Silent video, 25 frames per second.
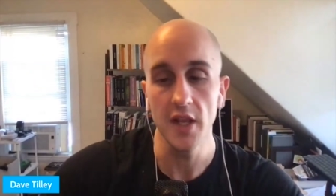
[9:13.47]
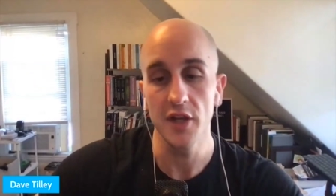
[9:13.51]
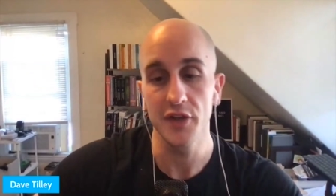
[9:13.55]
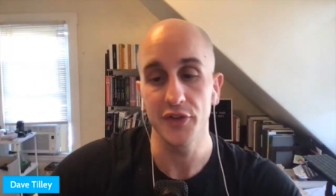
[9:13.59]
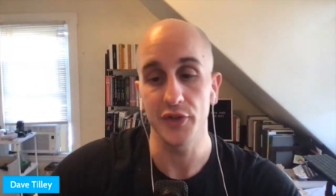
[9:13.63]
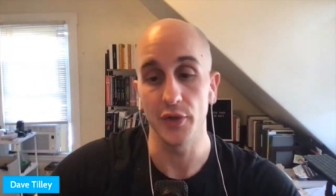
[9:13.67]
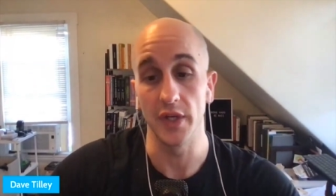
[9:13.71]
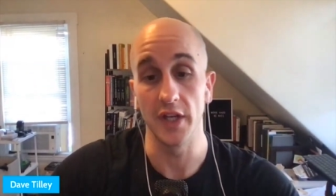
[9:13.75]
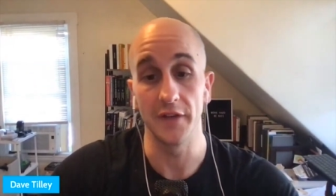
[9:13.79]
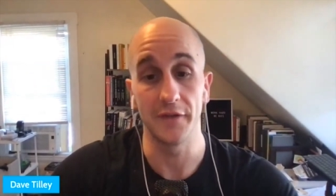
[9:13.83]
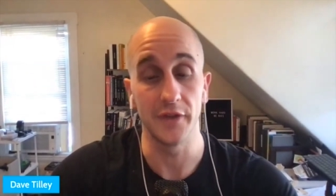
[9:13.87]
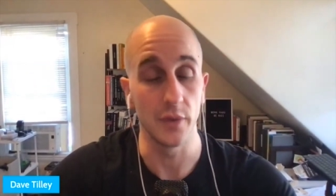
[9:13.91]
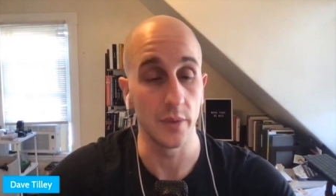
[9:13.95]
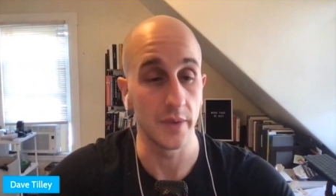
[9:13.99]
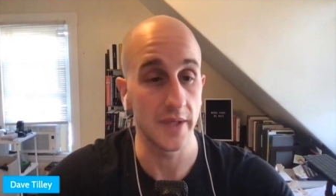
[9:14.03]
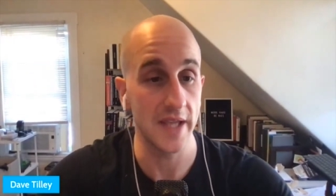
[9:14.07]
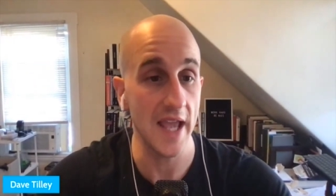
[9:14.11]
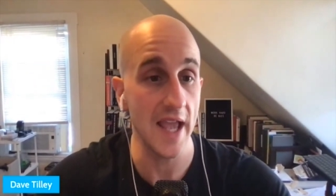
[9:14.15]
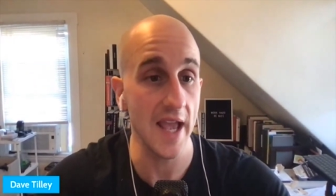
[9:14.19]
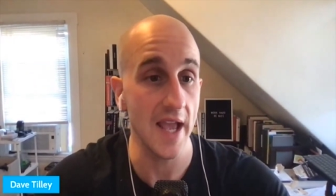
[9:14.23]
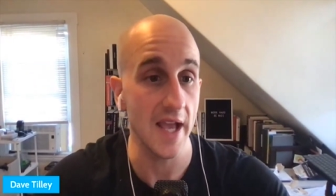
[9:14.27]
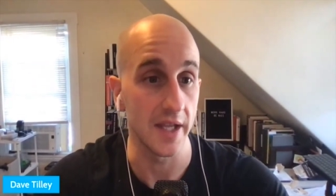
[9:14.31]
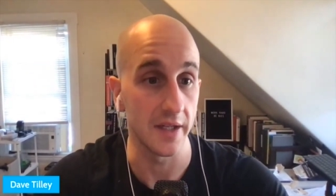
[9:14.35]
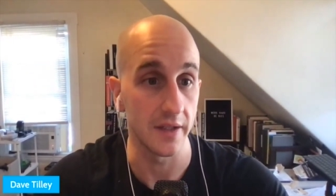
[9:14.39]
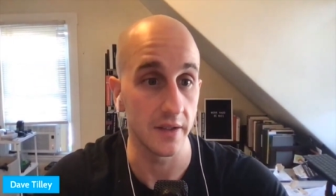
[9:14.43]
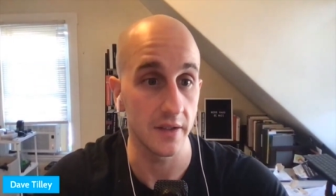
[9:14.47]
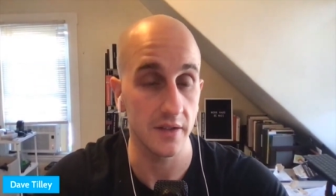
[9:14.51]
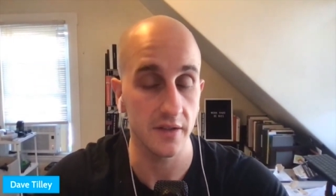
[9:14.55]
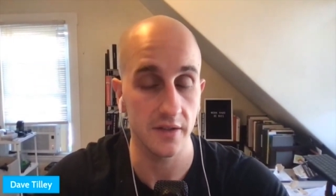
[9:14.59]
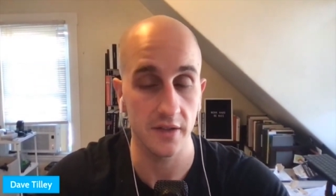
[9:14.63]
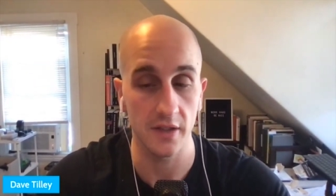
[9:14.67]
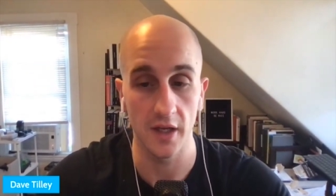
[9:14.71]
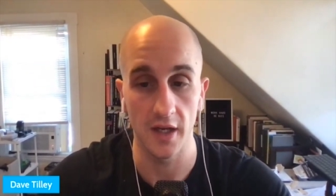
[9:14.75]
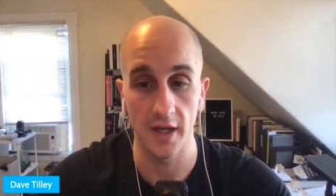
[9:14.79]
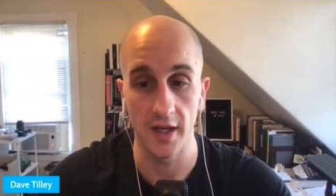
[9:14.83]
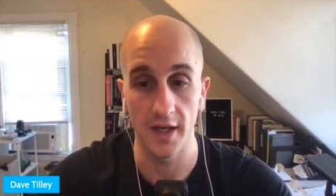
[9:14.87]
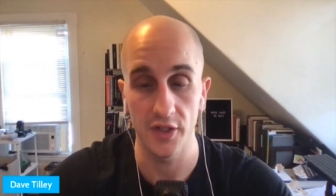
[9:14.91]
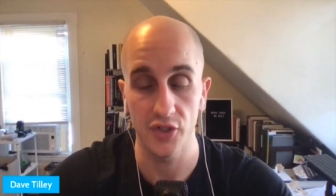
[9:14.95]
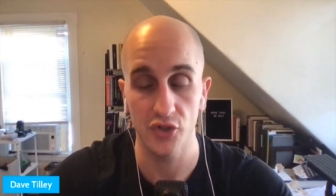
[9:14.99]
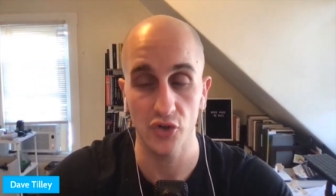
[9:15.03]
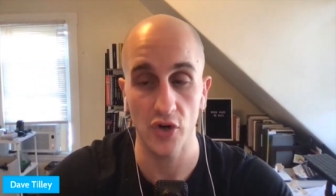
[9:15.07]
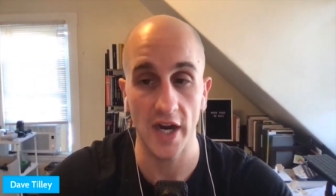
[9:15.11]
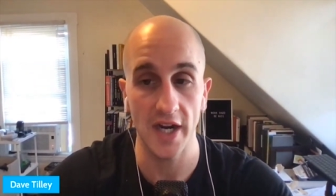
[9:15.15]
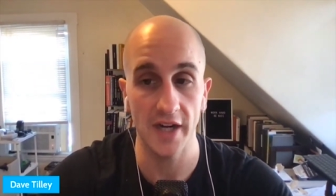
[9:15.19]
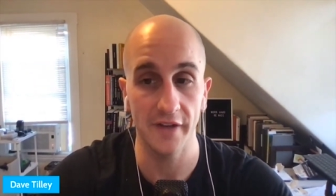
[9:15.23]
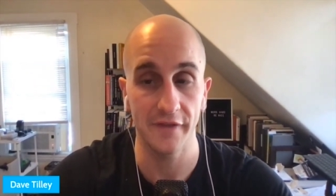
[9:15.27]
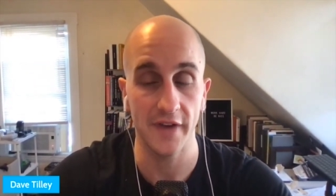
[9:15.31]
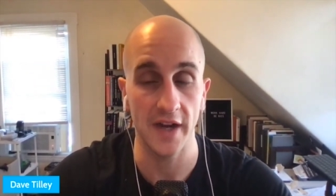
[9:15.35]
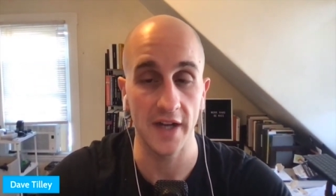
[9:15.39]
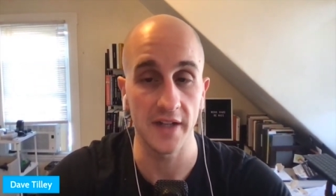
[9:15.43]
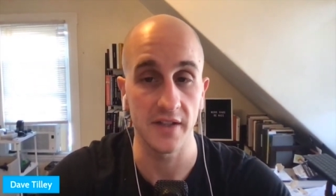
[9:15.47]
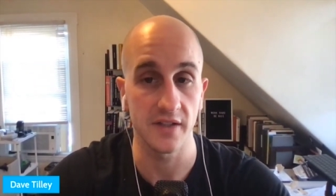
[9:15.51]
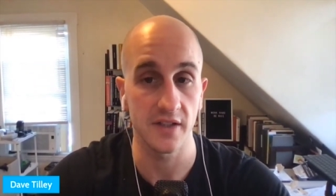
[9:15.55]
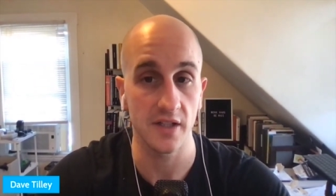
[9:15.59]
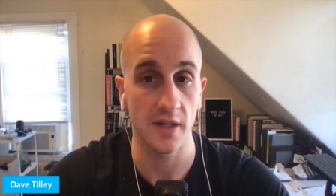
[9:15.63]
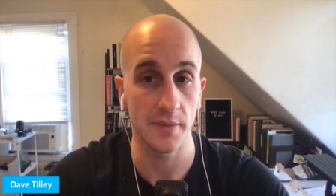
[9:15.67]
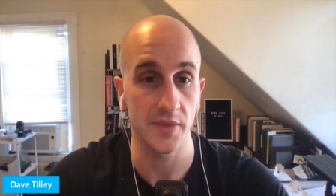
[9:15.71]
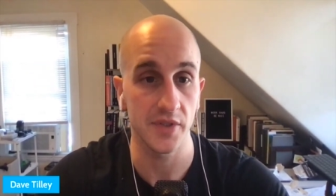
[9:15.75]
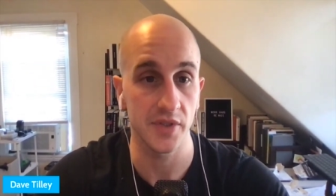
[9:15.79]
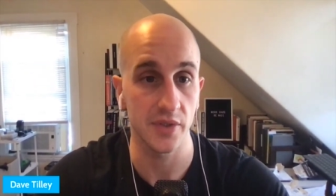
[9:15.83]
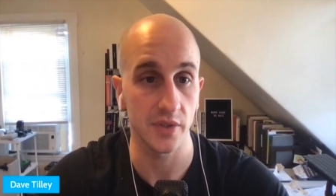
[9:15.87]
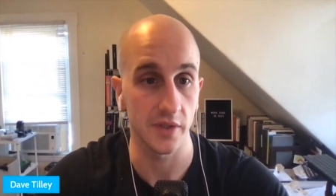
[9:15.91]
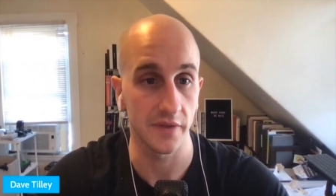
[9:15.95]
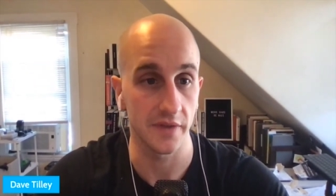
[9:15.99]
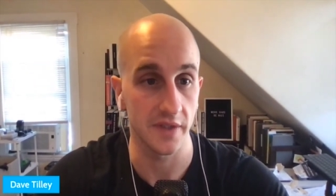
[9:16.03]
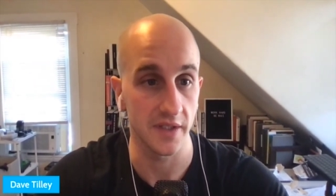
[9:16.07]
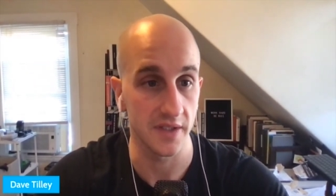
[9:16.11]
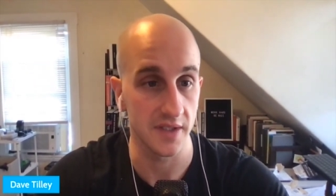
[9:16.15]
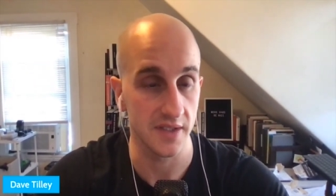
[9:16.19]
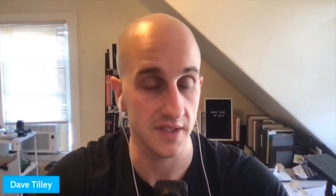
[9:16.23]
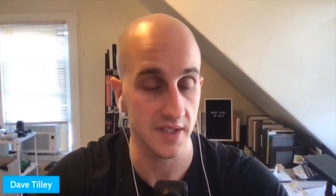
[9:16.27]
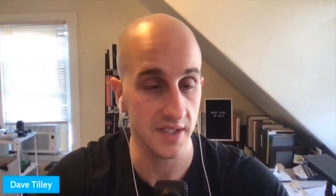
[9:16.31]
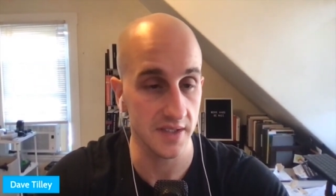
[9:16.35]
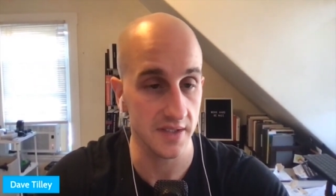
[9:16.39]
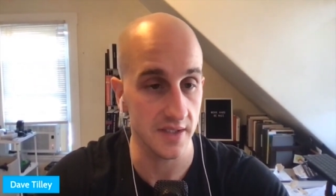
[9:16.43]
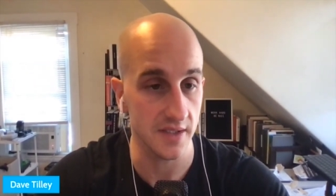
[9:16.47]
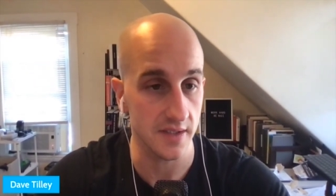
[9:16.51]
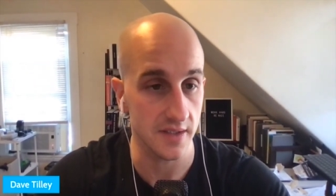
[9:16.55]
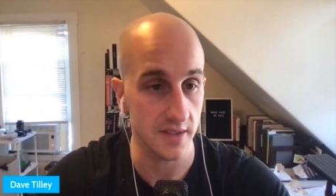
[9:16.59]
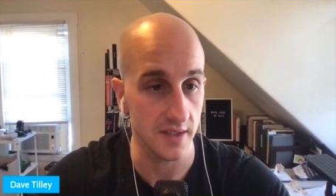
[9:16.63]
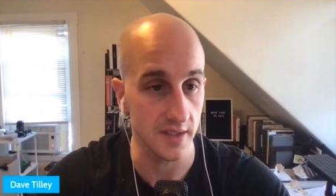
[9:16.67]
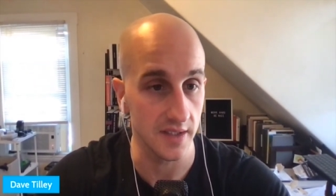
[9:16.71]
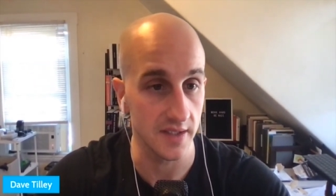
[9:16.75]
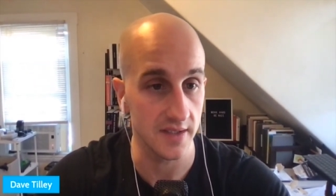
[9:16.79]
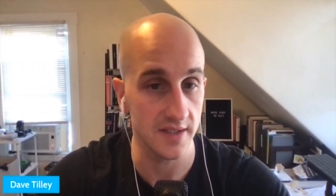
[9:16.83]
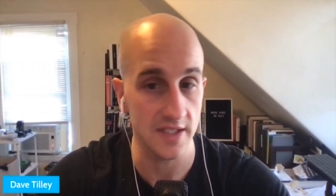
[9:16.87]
So if you can try to find some sort of consistency,